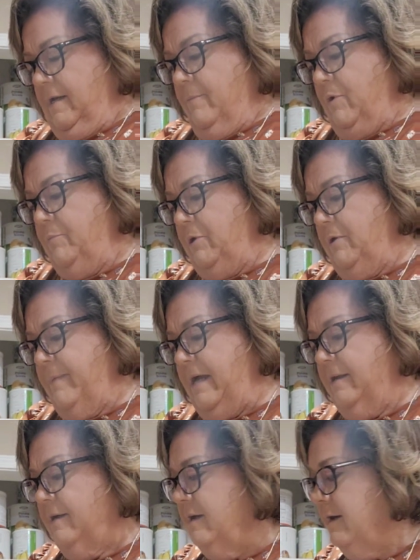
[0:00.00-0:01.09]
And I'm going to put
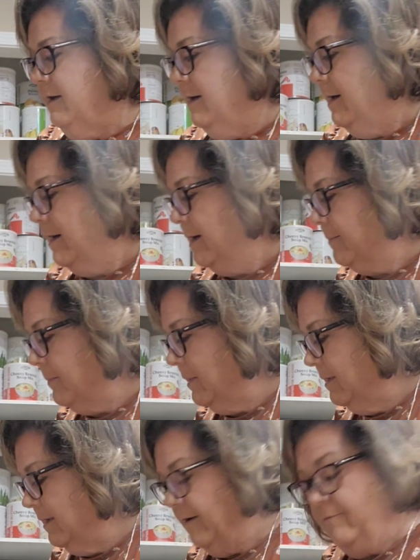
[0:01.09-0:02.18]
about 1 cup
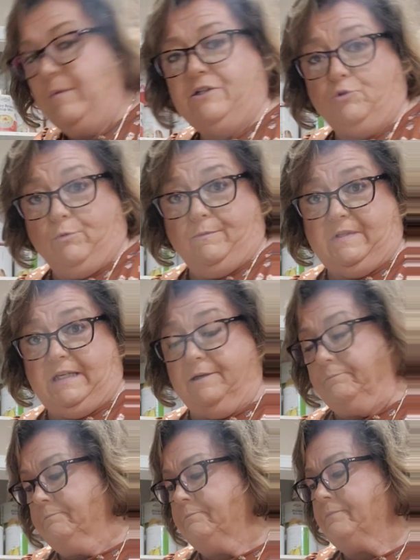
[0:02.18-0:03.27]
of mushrooms
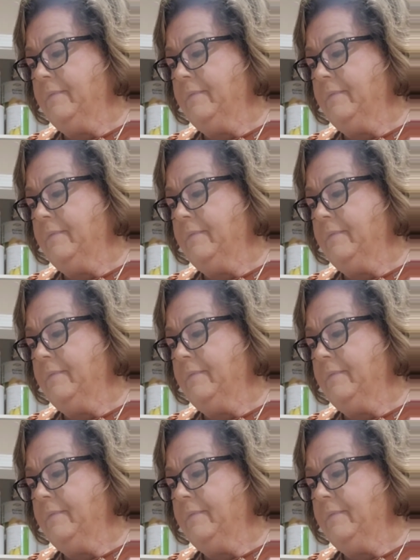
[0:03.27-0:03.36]
in.